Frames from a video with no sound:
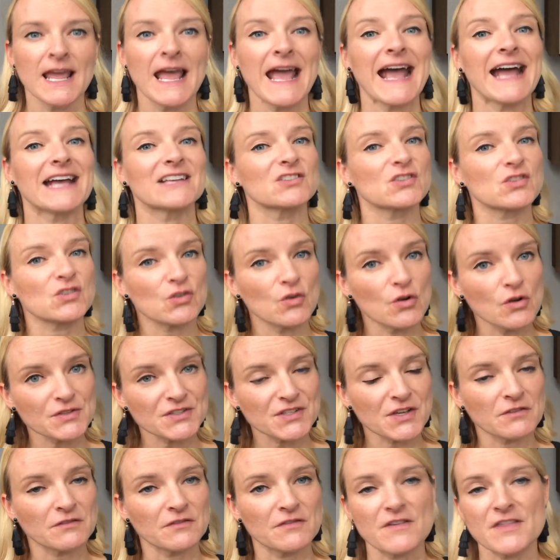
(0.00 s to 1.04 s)
has
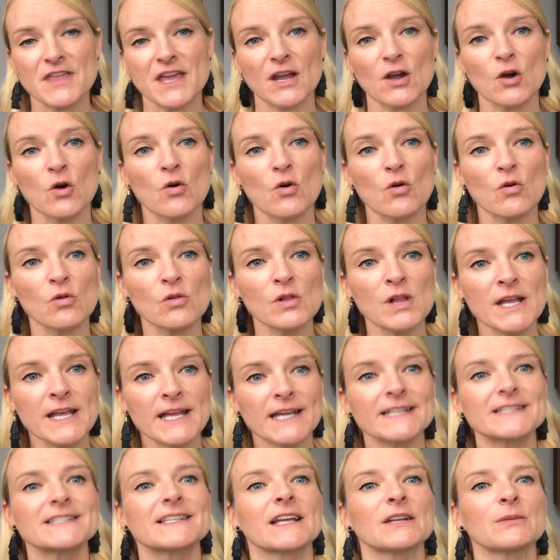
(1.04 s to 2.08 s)
shorts on for their call,
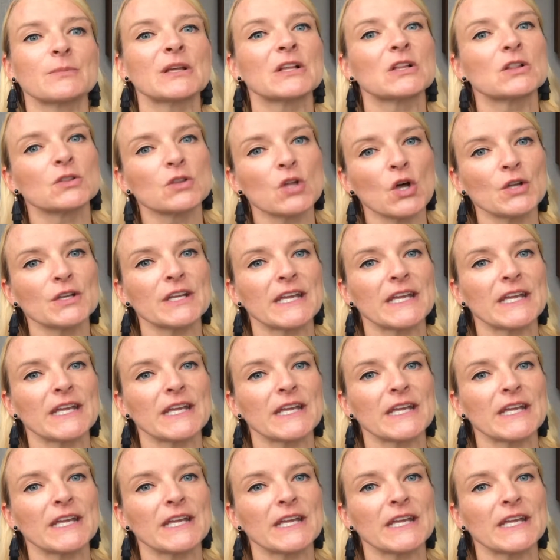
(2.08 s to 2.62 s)
it's going to be a lot